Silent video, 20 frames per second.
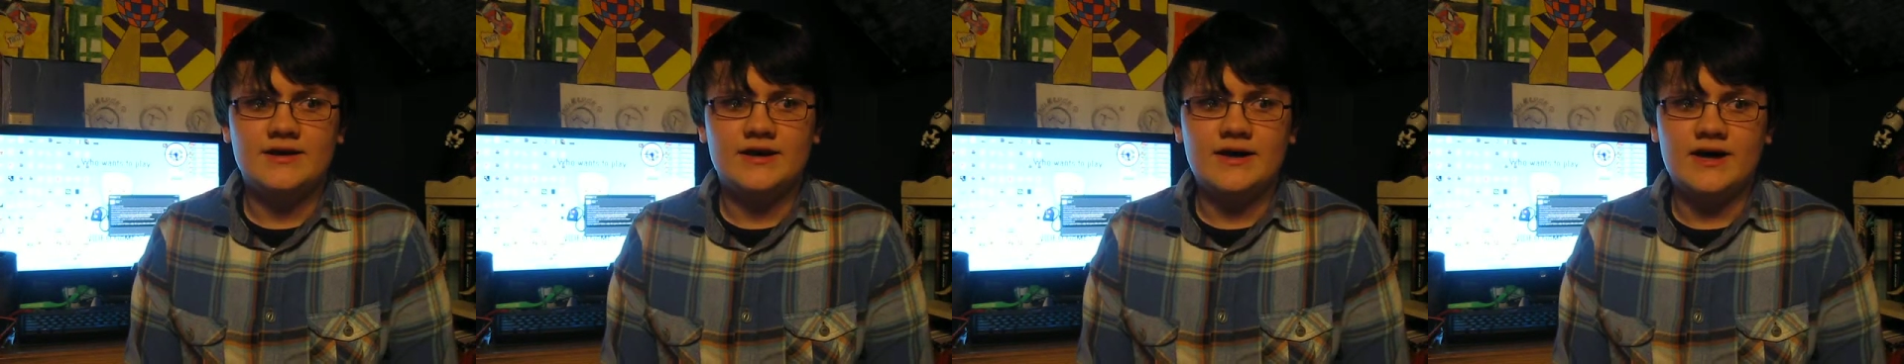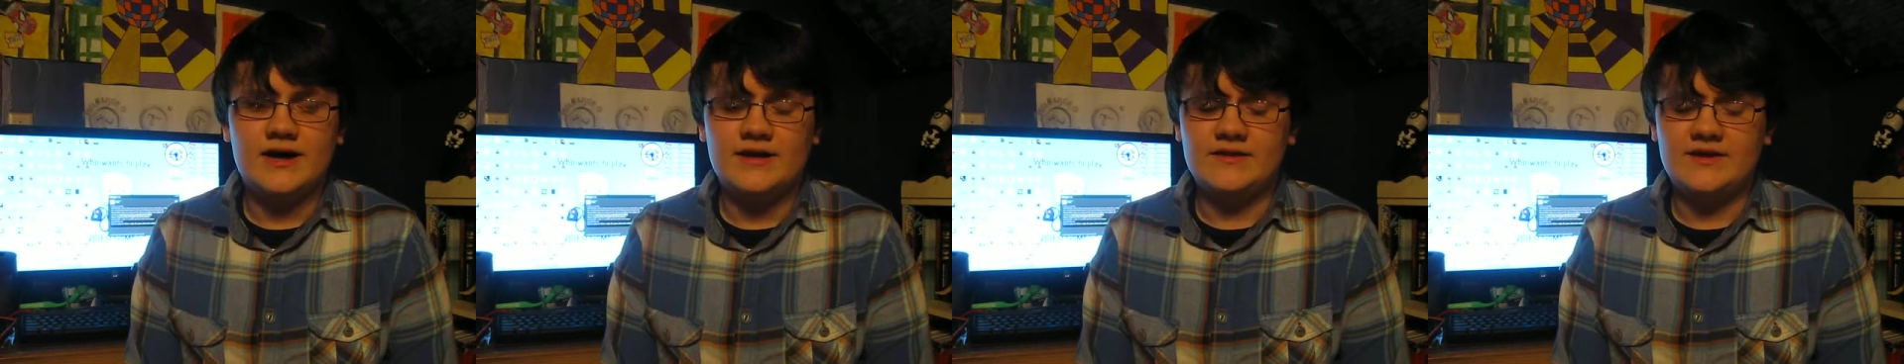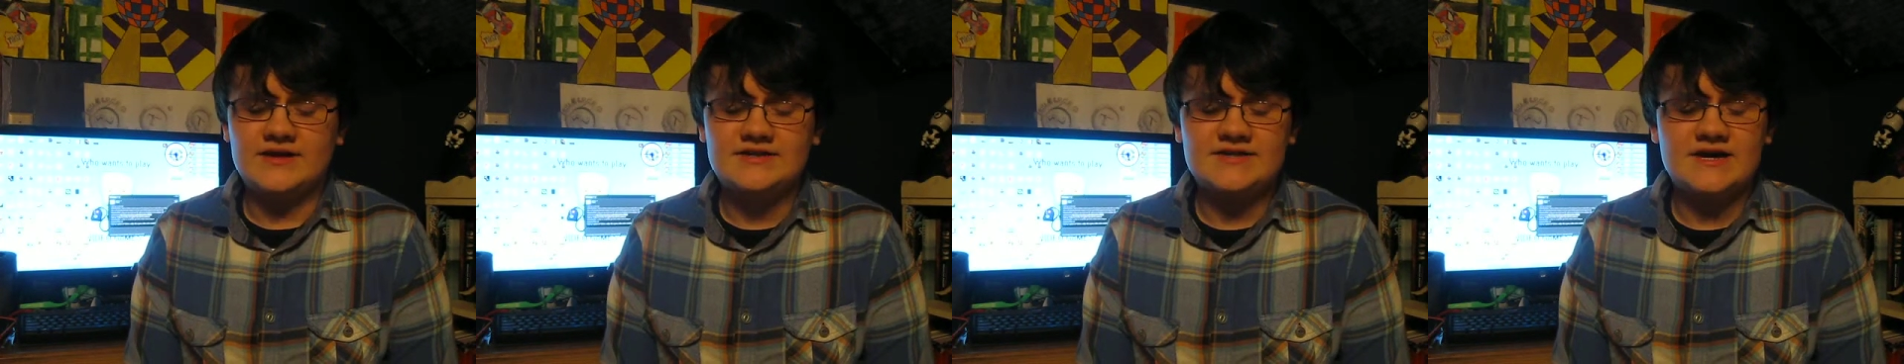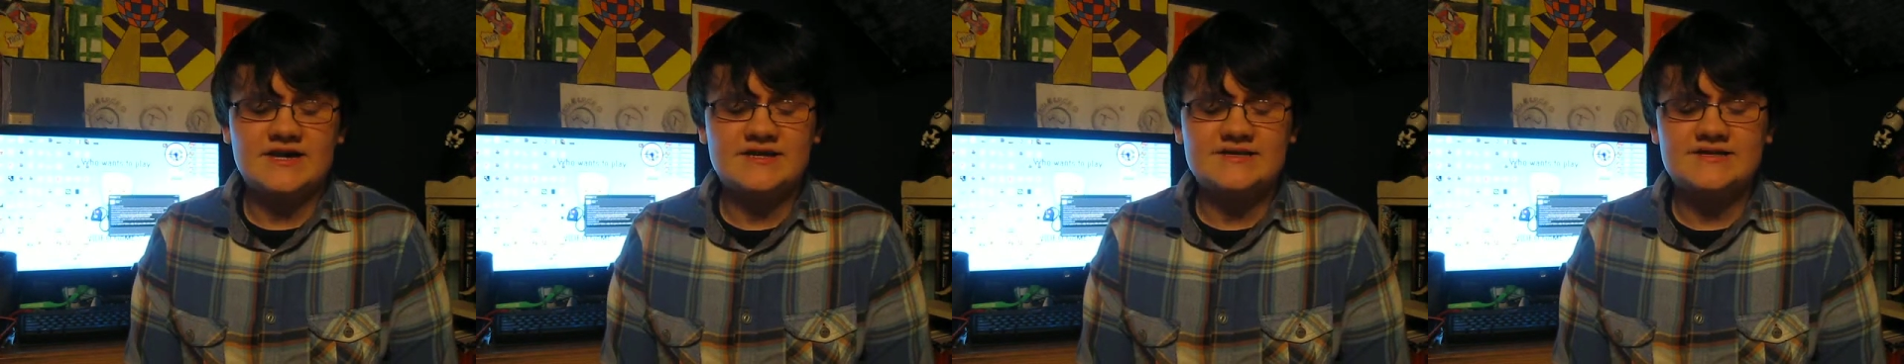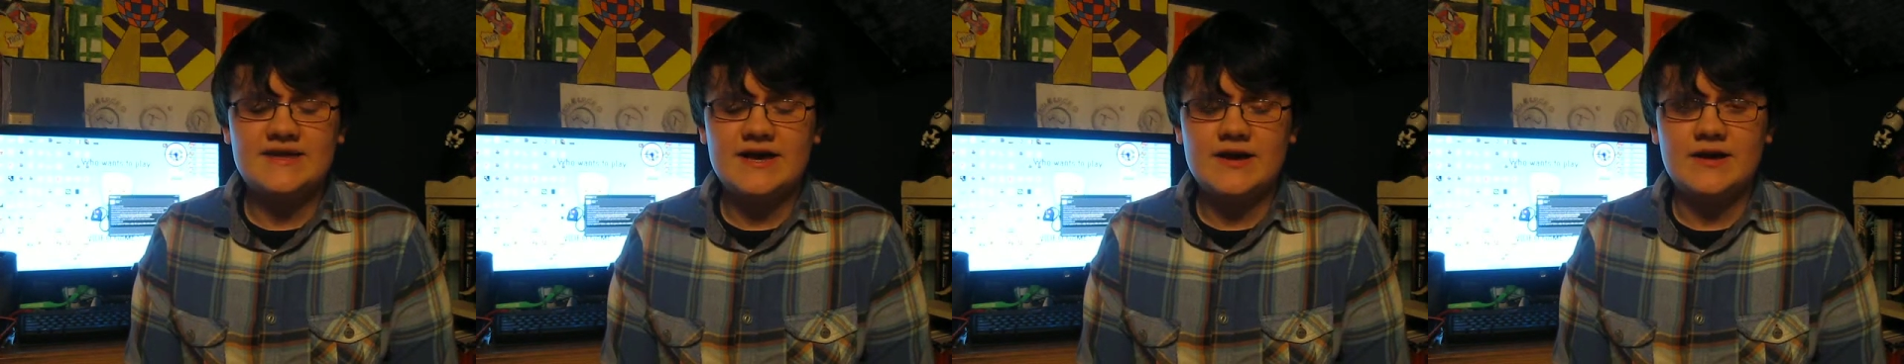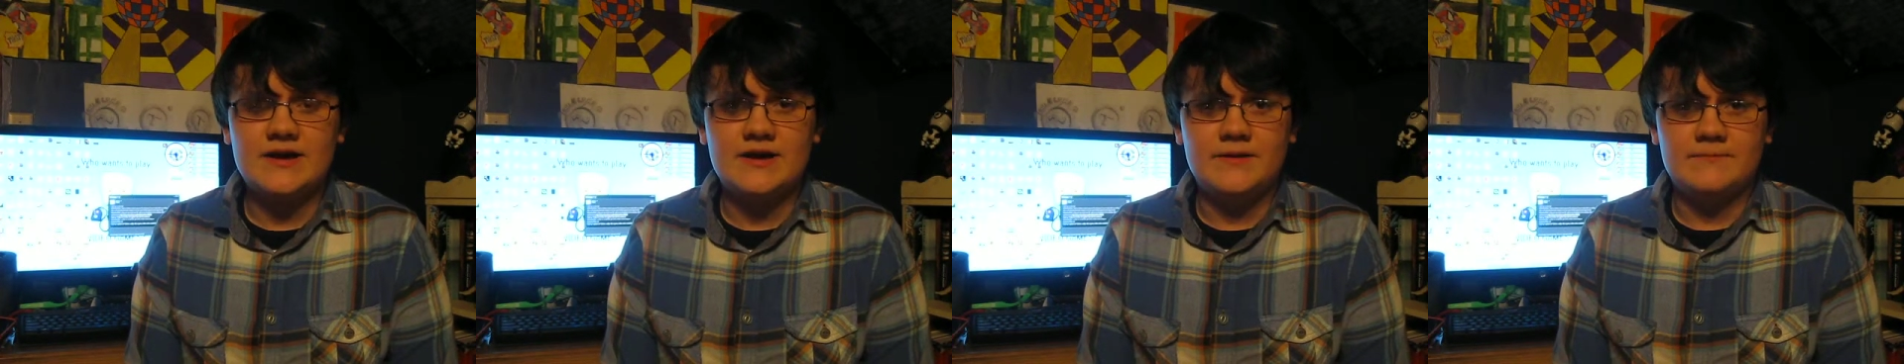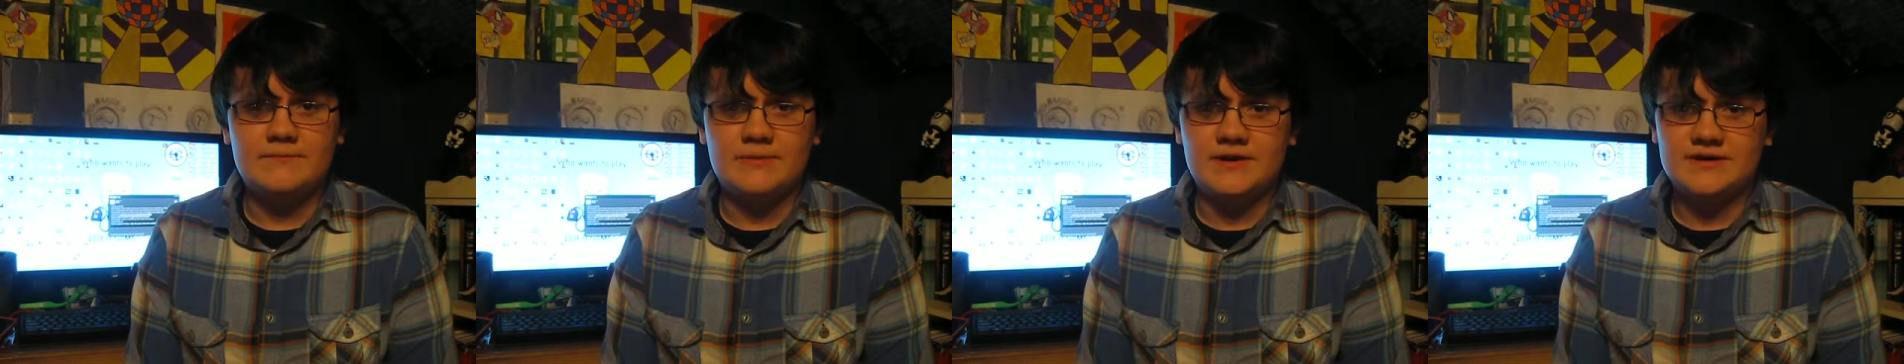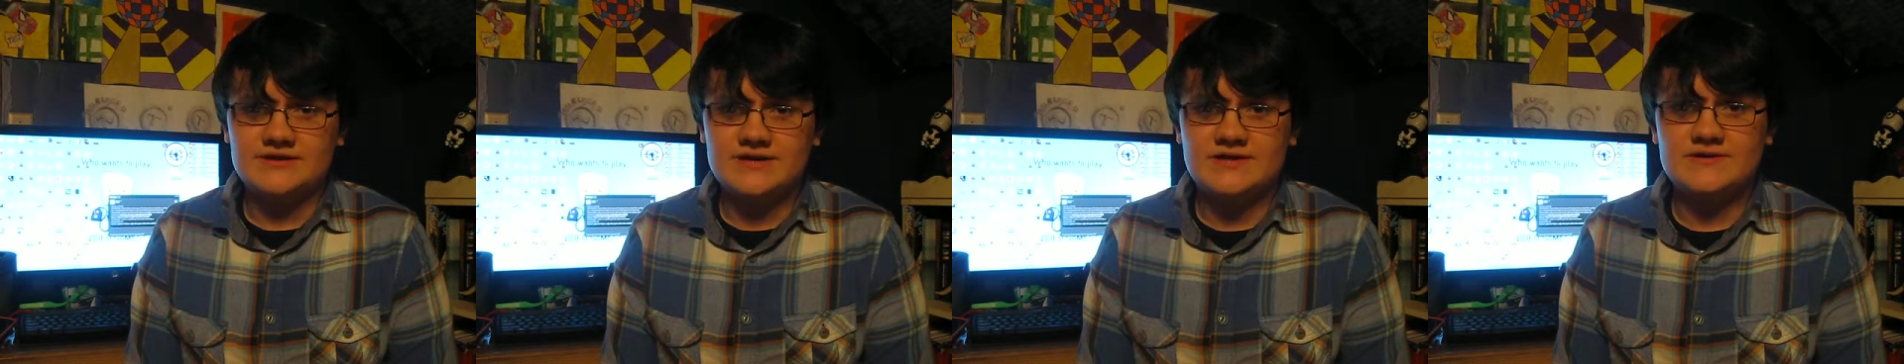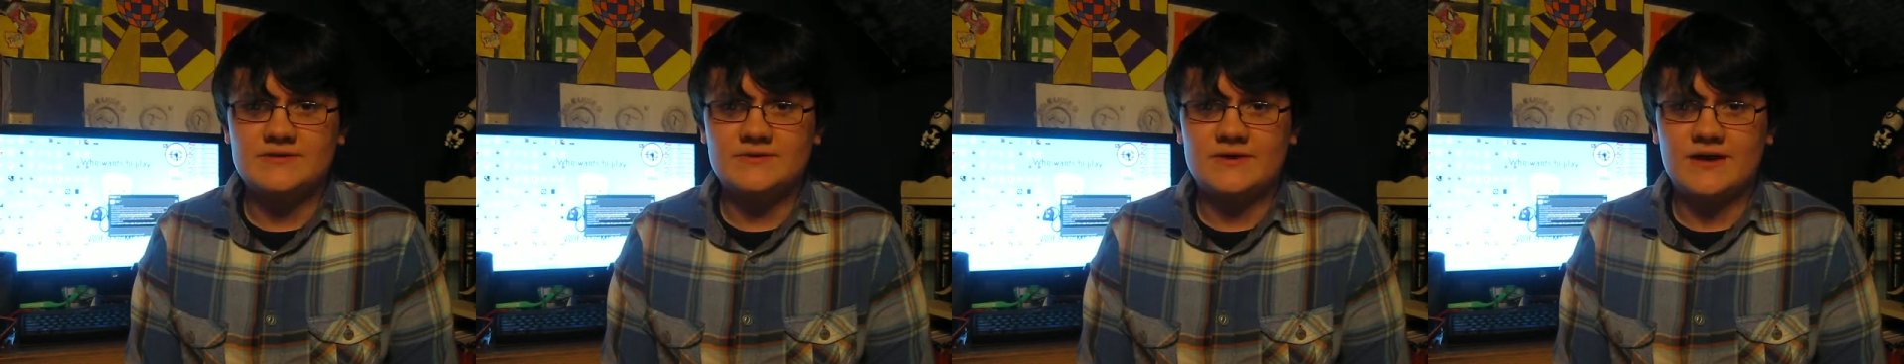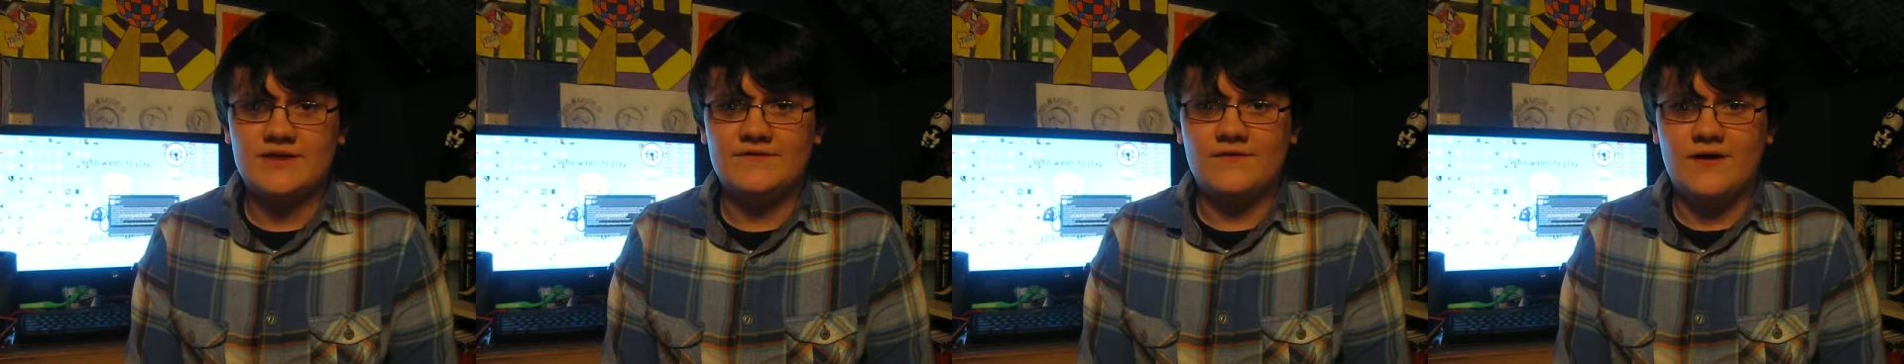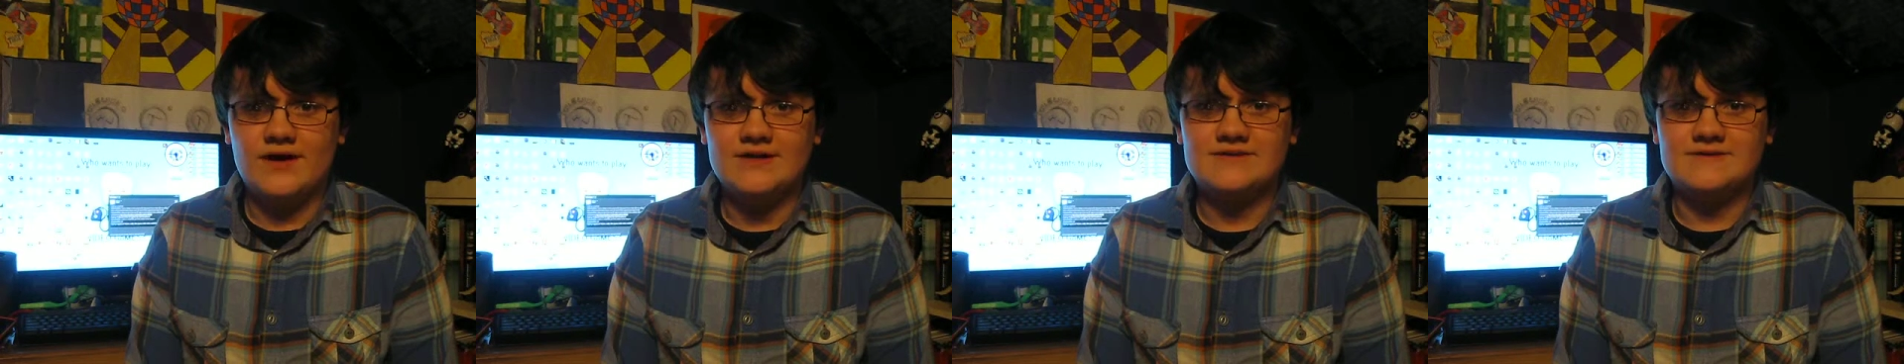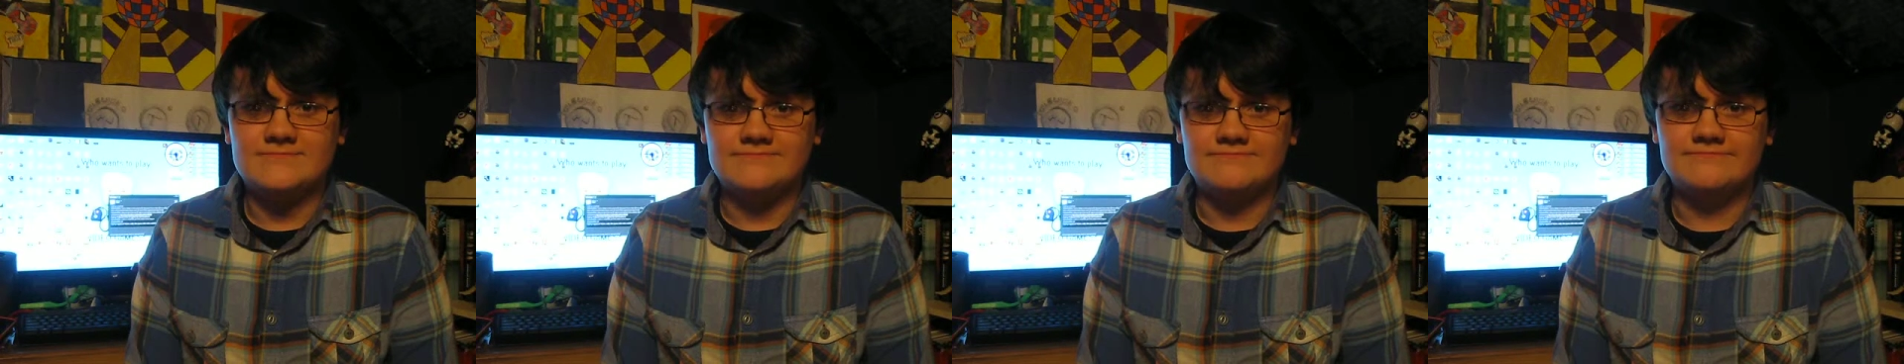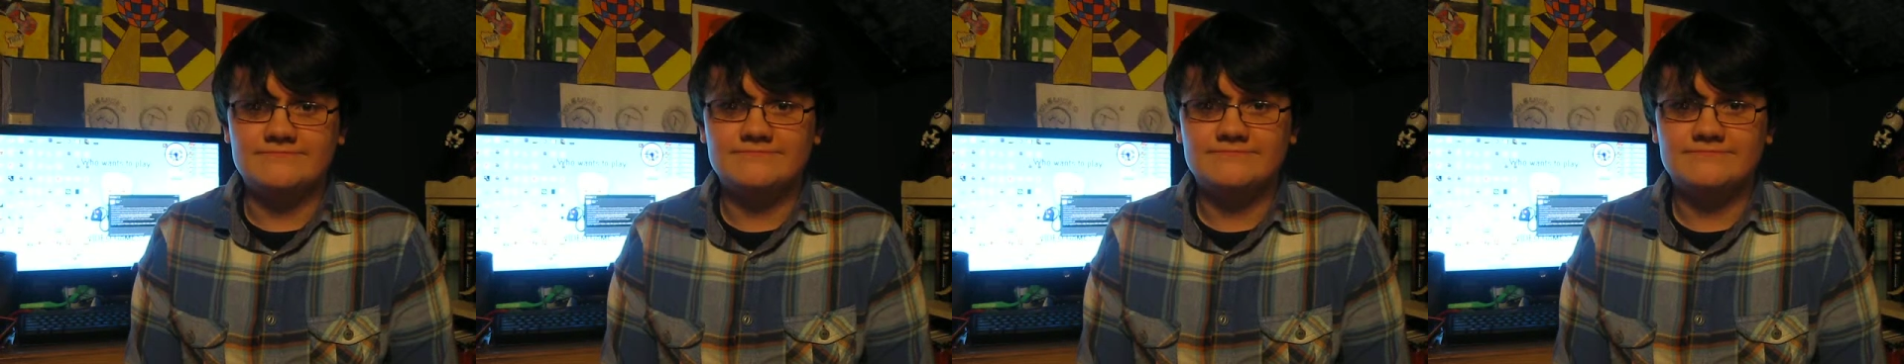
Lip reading: And that's kinda scary, but it's also kind of awesome.